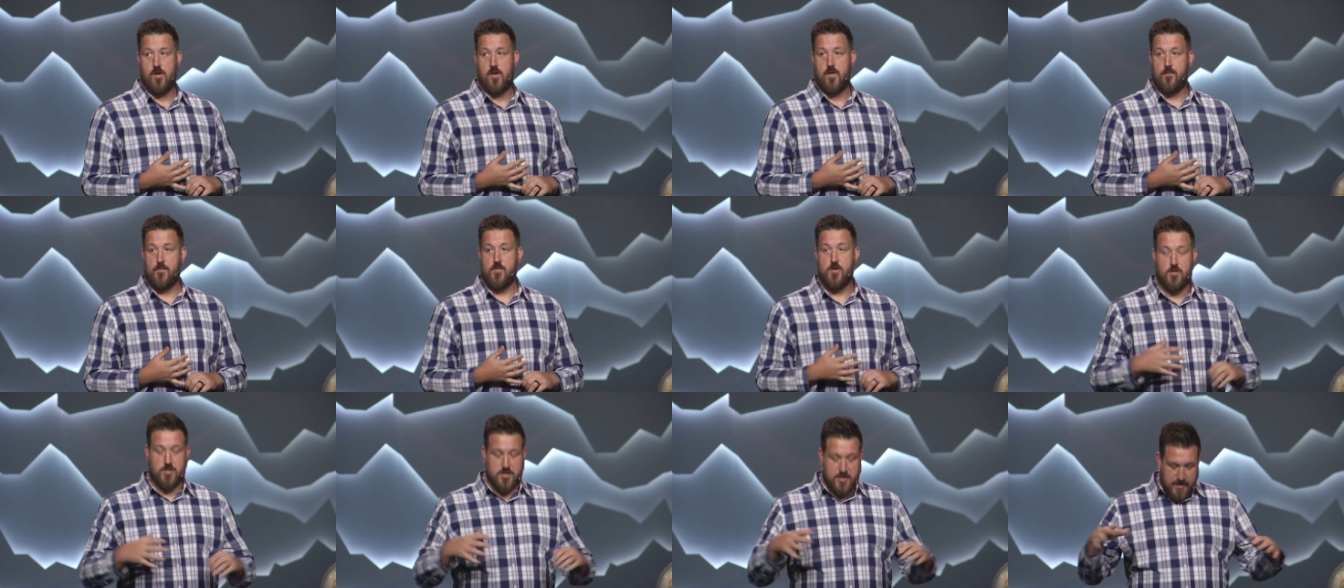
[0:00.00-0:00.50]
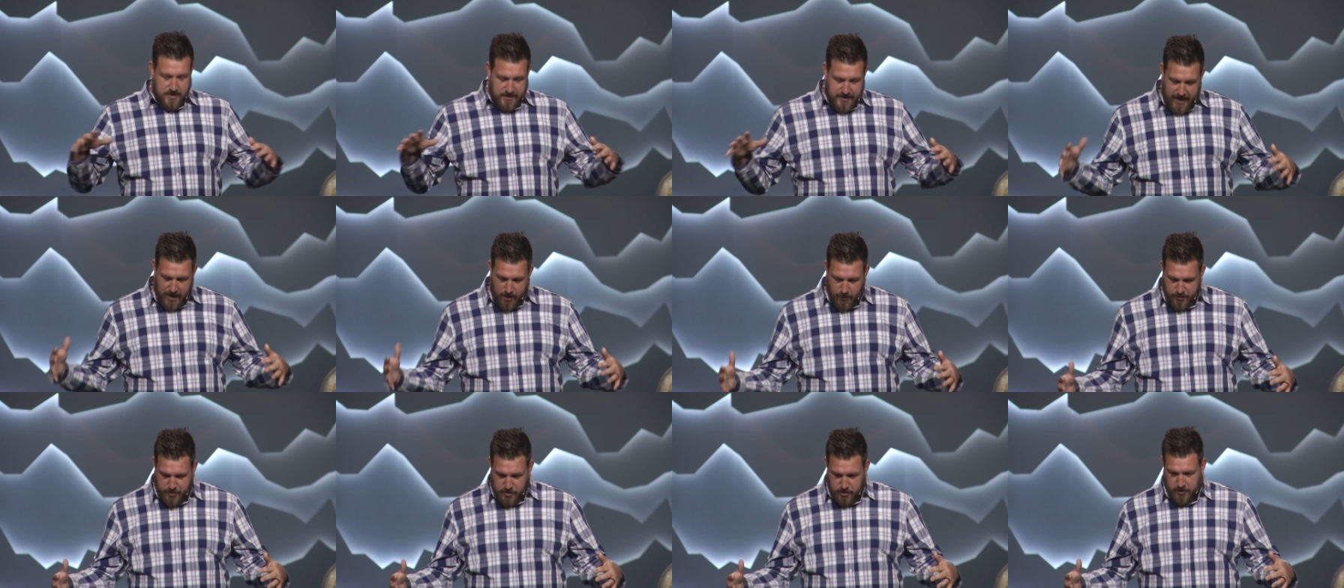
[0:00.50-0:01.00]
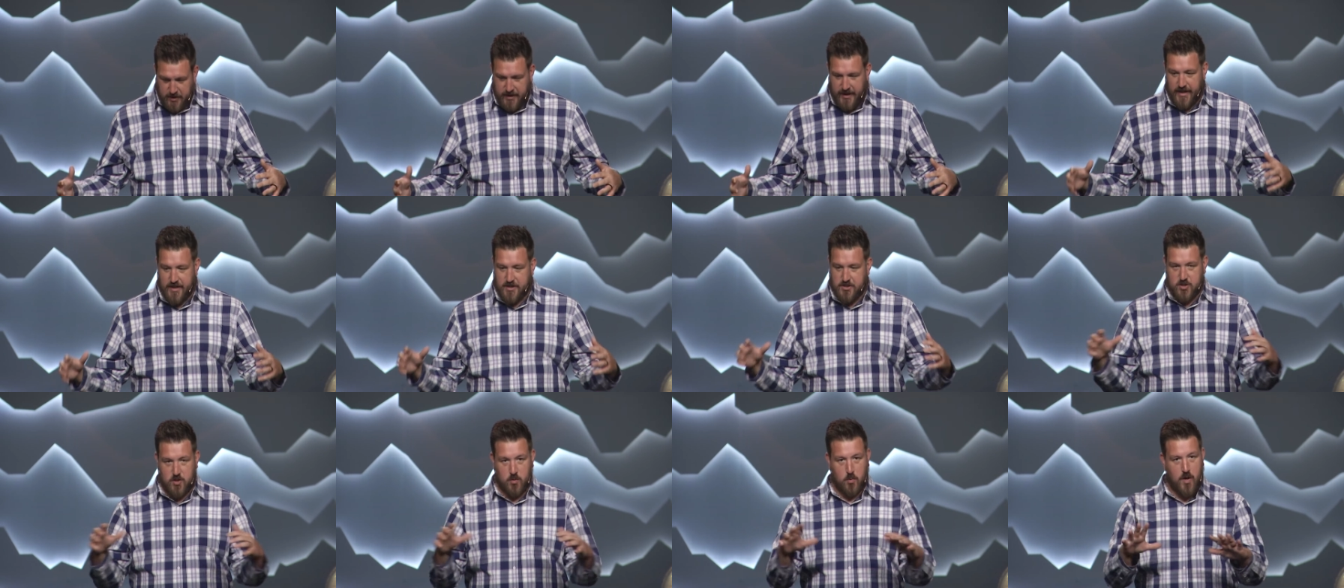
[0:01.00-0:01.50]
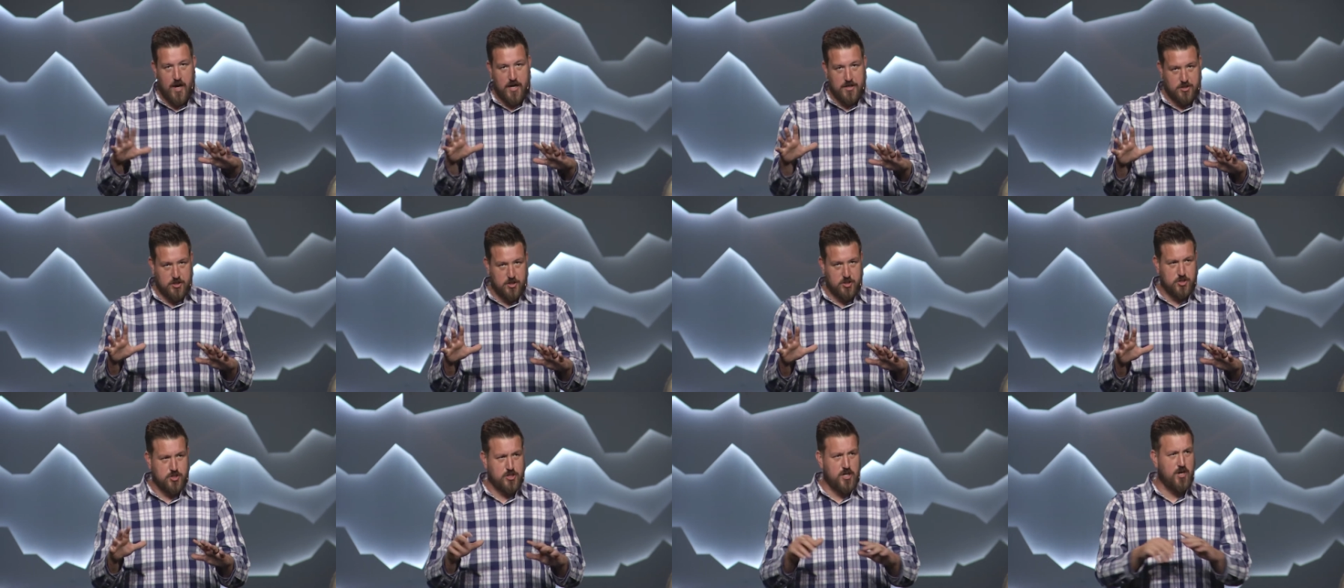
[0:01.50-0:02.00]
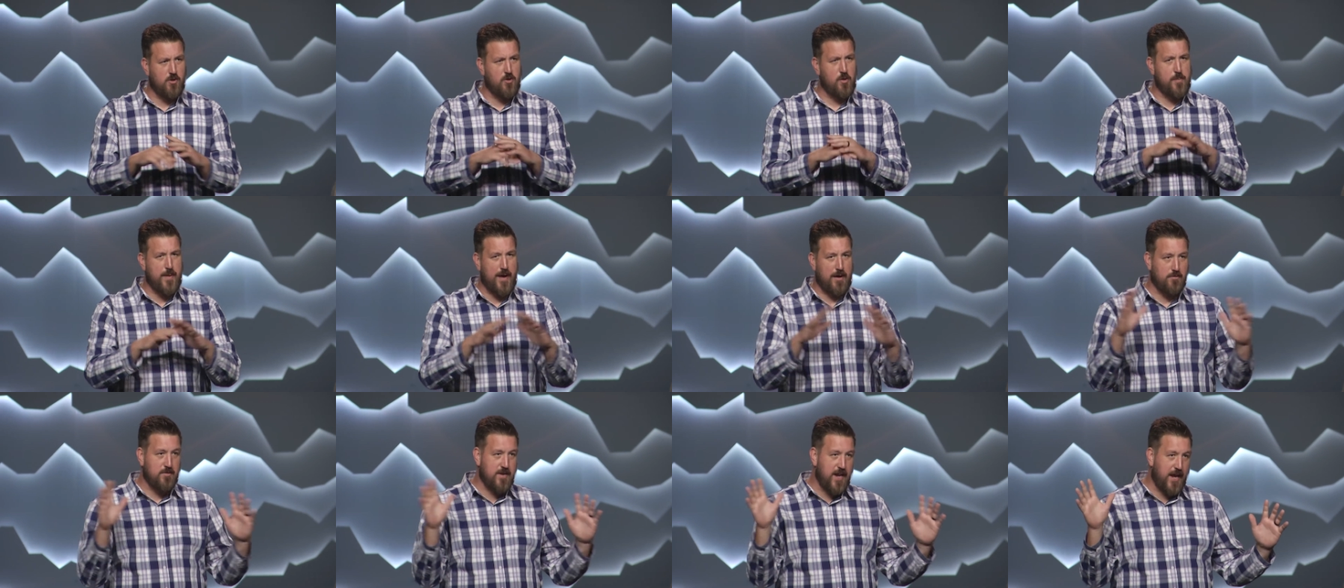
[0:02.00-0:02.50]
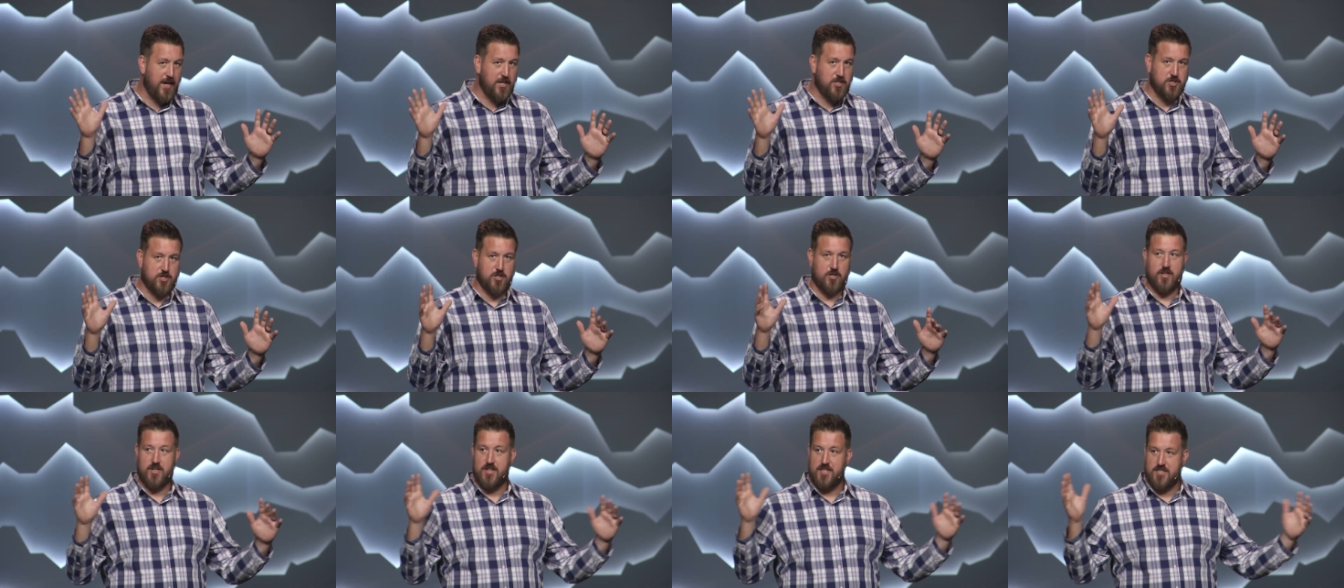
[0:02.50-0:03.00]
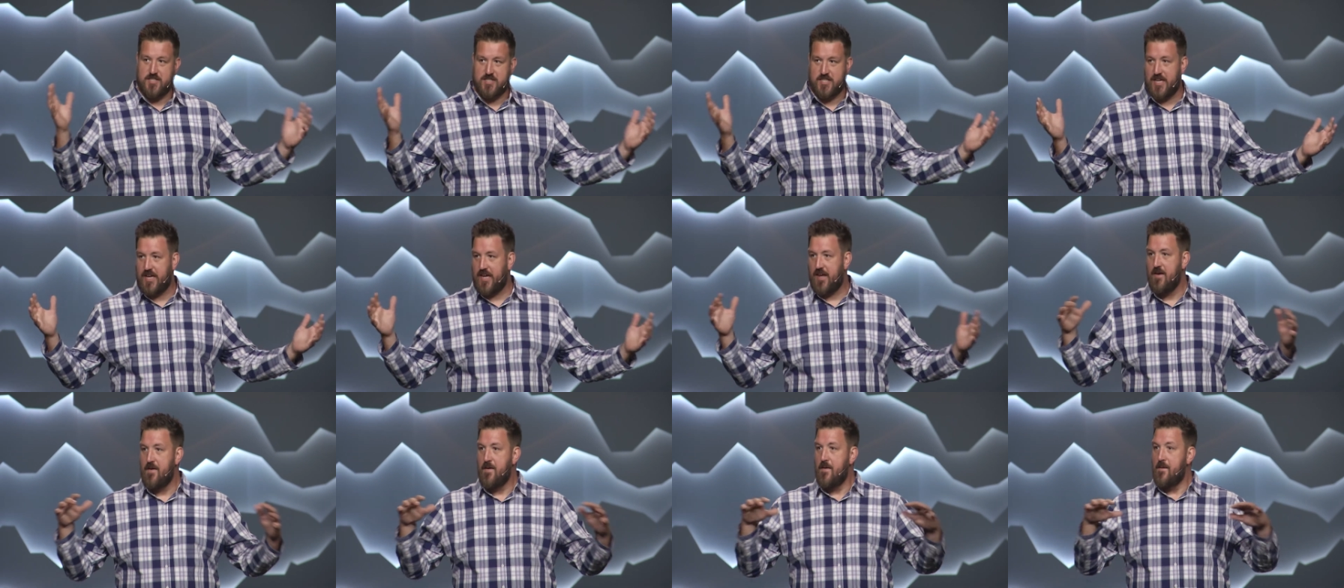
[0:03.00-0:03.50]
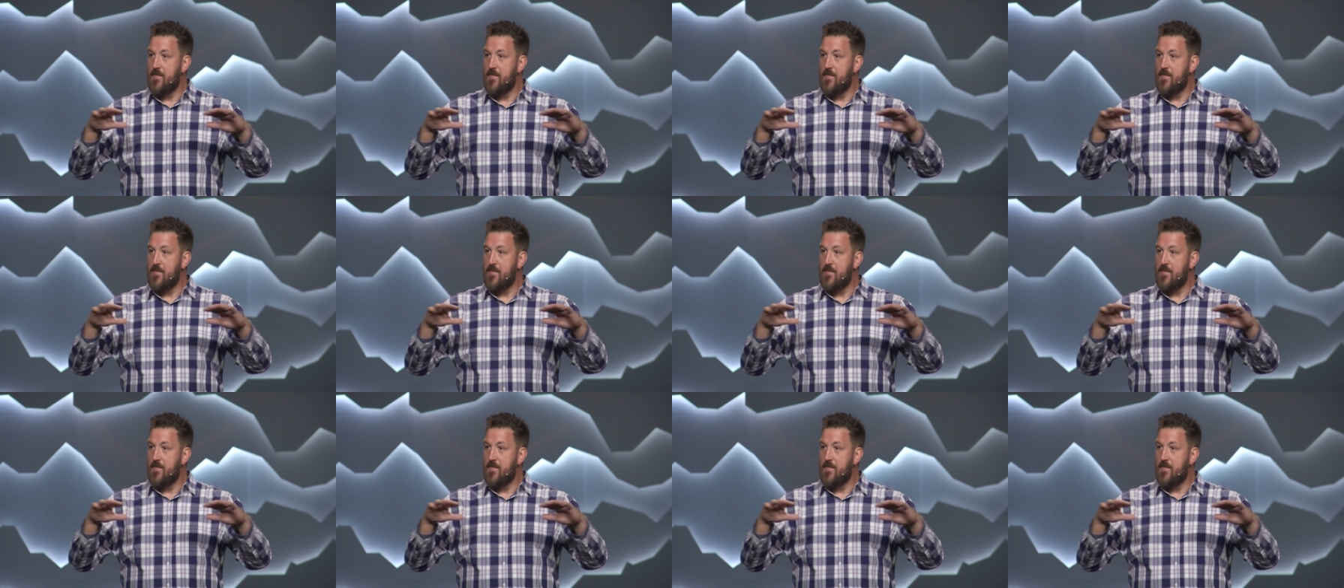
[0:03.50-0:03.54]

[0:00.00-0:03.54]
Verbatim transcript: you sit down with your kids to watch a show about nature and to see